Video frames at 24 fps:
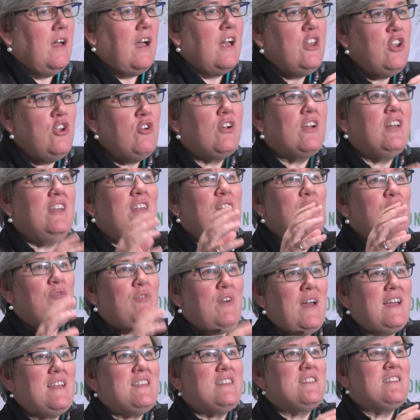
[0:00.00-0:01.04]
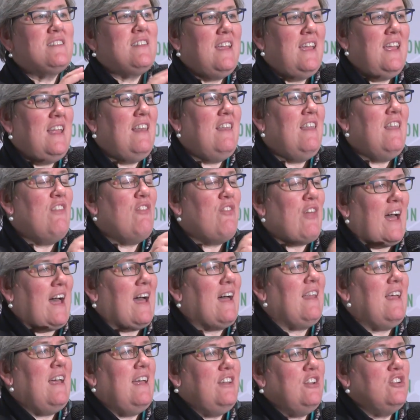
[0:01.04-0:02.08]
And you can invest in
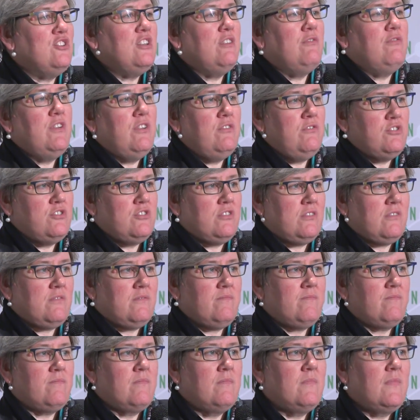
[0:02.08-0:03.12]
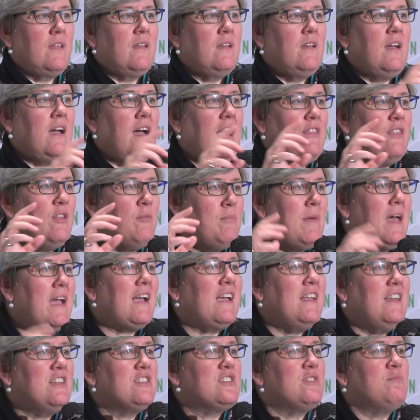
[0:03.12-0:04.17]
that energy future. And the
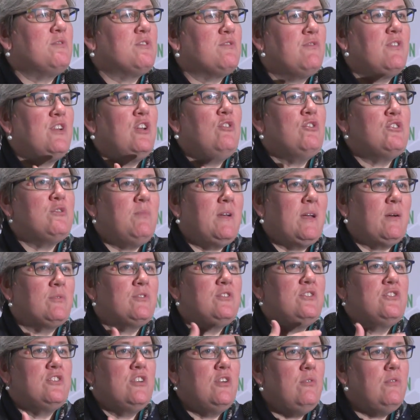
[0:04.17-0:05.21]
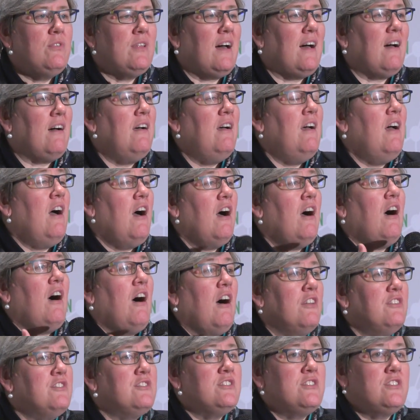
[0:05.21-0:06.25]
mechanisms for you to be able to do that
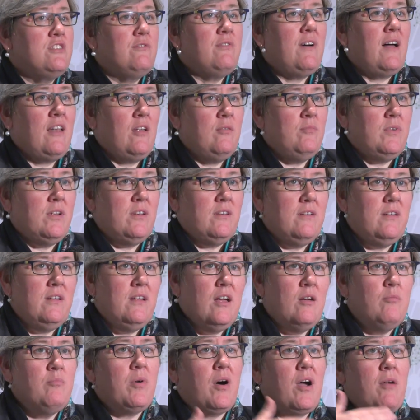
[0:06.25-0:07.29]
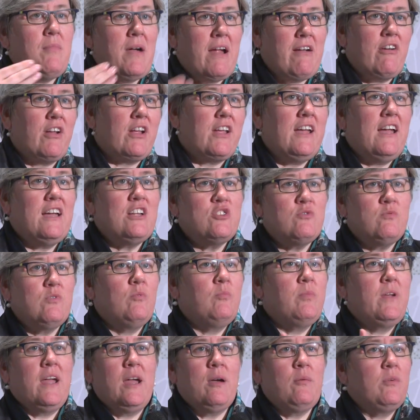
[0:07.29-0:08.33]
are under development. And by Marrakesh,
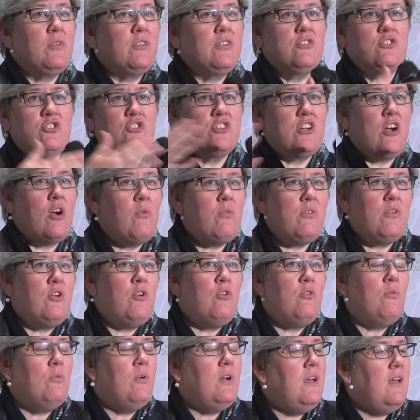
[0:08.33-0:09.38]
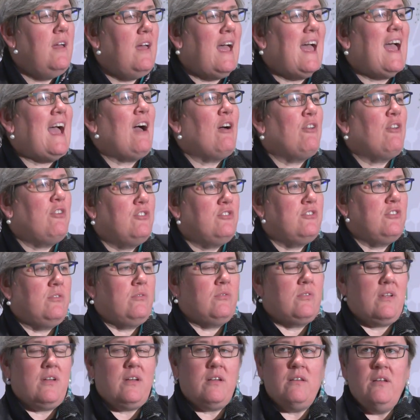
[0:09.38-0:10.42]
we'll be able to show you how to
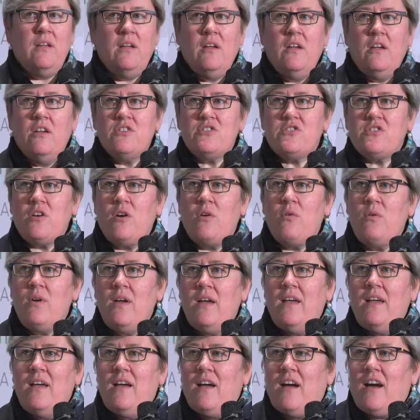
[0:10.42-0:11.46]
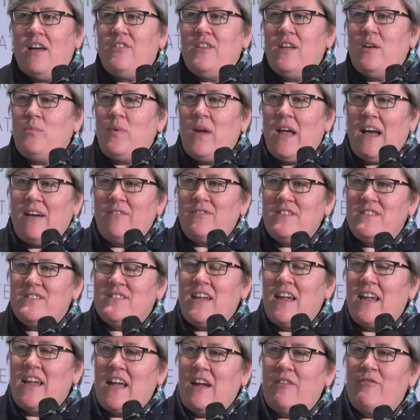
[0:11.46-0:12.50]
do that. So I think we have to
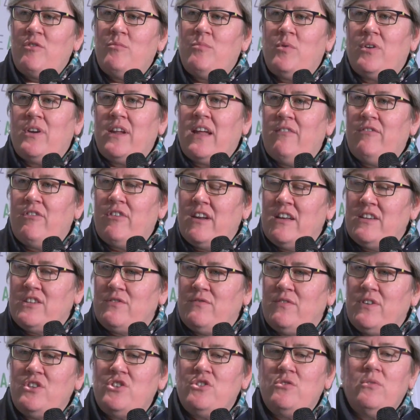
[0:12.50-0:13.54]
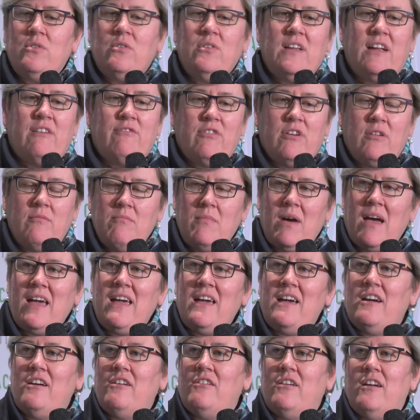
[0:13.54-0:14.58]
take everybody, every individual, every
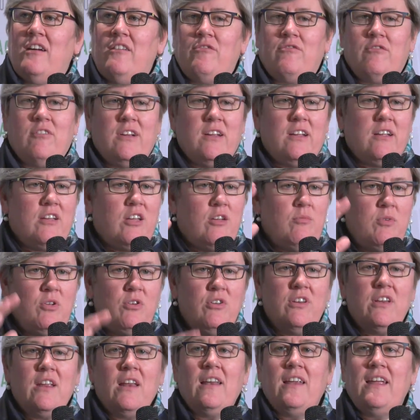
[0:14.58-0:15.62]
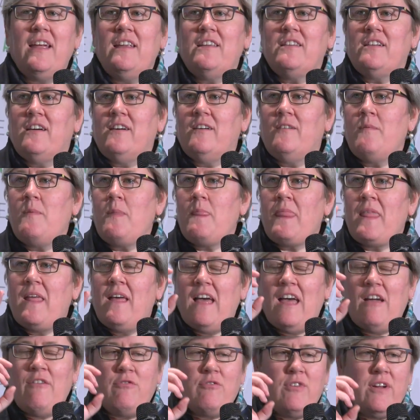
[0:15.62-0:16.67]
mayor, every community leader,
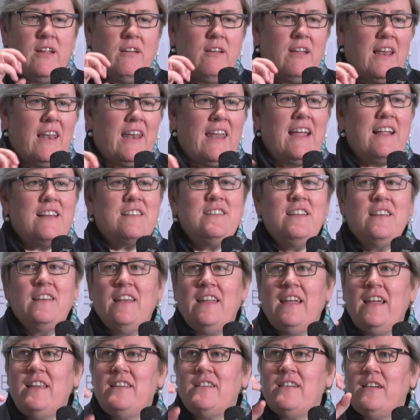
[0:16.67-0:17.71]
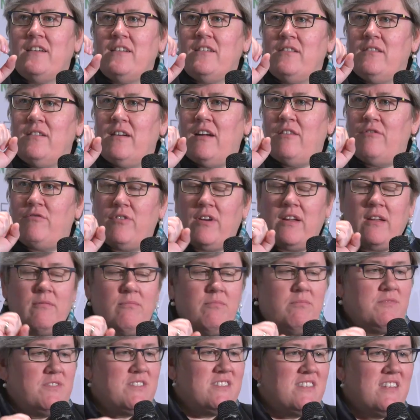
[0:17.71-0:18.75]
every elected leader, every
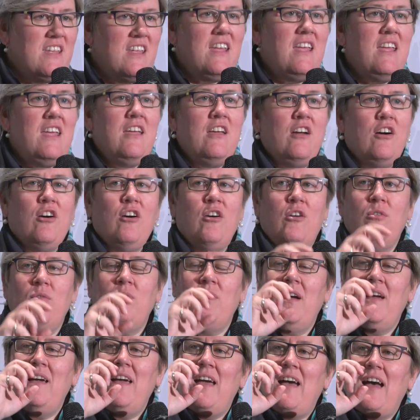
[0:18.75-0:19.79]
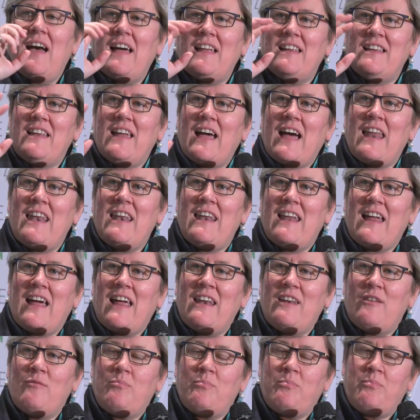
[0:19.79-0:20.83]
CEO, and, and,
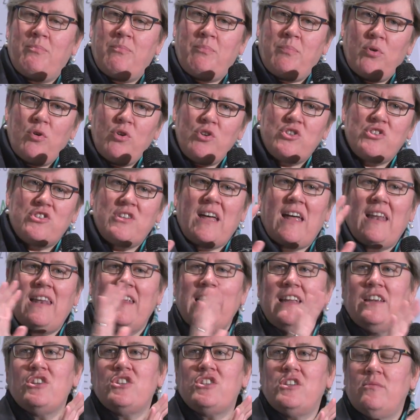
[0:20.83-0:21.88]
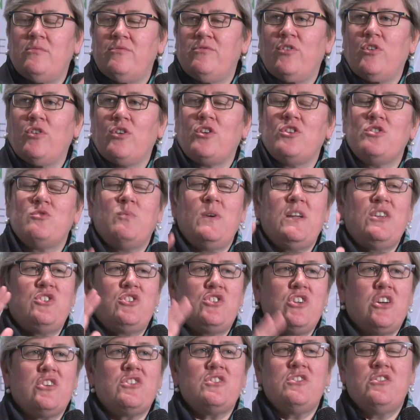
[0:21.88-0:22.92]
and push that leadership forward because we
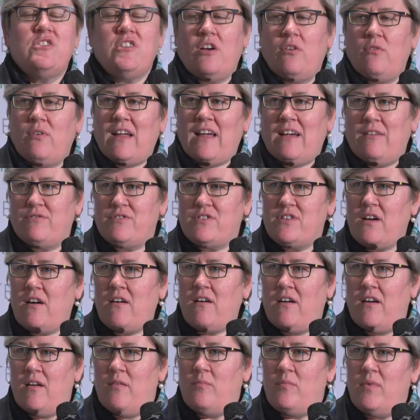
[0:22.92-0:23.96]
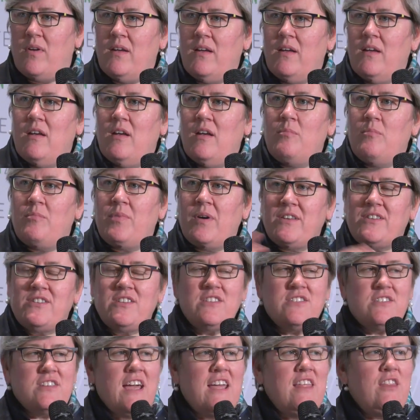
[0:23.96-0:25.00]
just don't have time. But
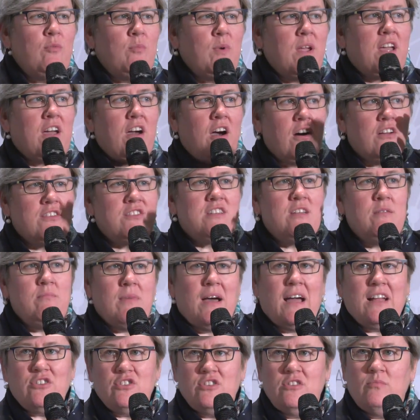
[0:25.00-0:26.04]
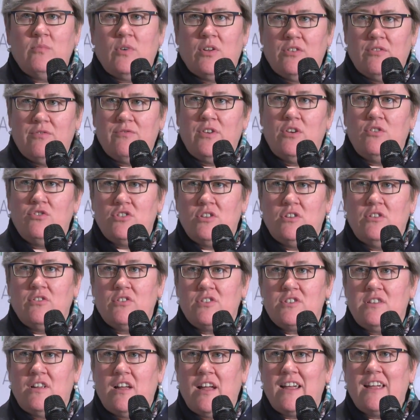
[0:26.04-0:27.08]
to say that we can't imagine what the future
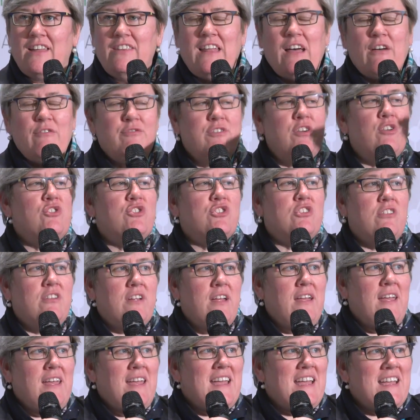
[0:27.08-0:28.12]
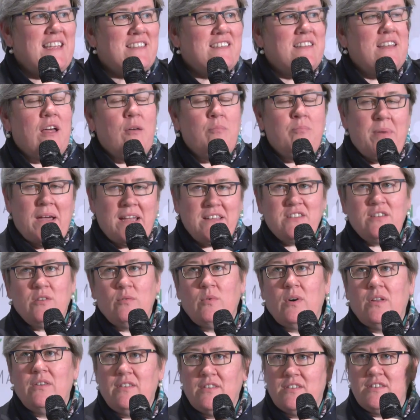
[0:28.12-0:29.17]
looks like and that future isn't a
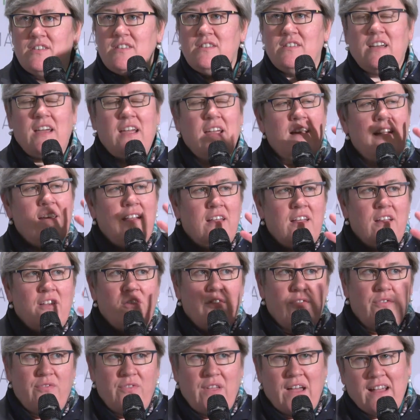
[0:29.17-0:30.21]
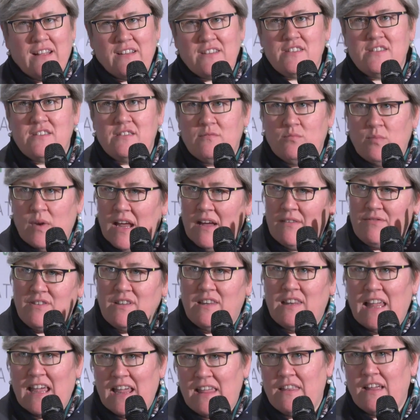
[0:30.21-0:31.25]
better one than today, that's, we have
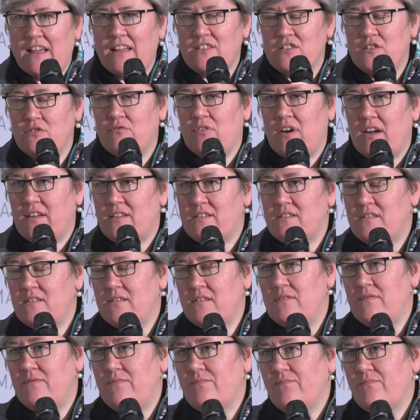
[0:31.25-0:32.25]
to lay that to rest.